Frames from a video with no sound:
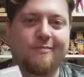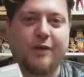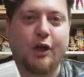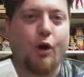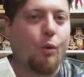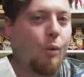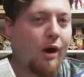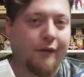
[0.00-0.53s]
We
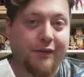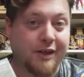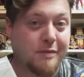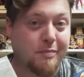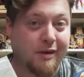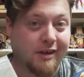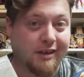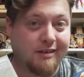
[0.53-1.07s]
don't want this
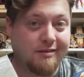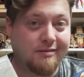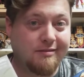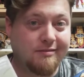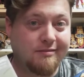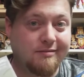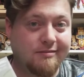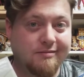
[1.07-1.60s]
Putty.
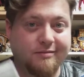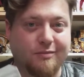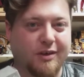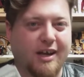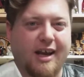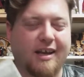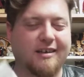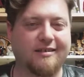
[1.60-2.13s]
We're
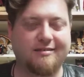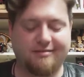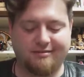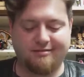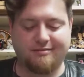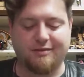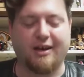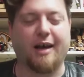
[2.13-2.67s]
not
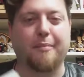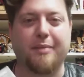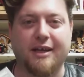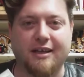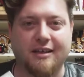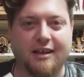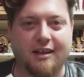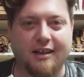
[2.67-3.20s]

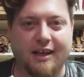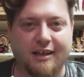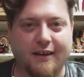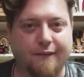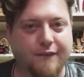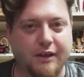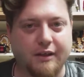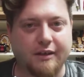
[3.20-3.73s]
big into
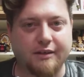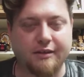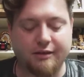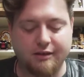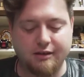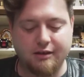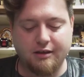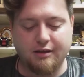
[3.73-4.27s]
collecting villains.
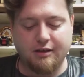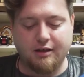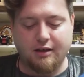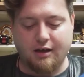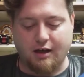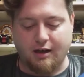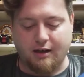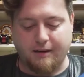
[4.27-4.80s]

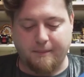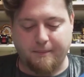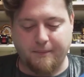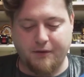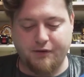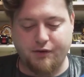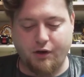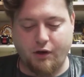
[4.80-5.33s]

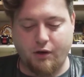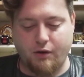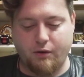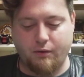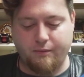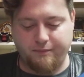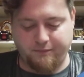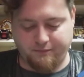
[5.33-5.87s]

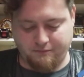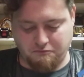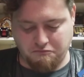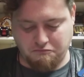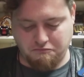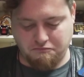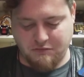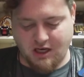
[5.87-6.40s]
So
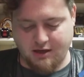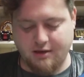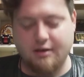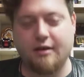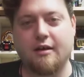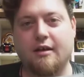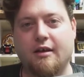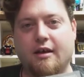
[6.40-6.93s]

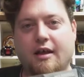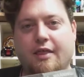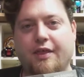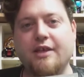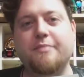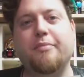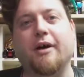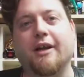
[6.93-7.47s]

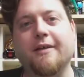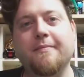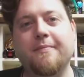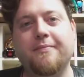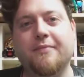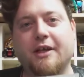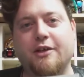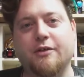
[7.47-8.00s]
this Putty
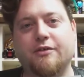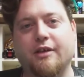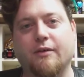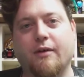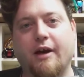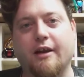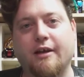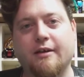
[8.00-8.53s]
that you see
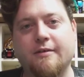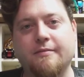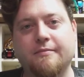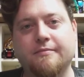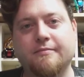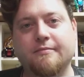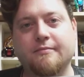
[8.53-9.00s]
right here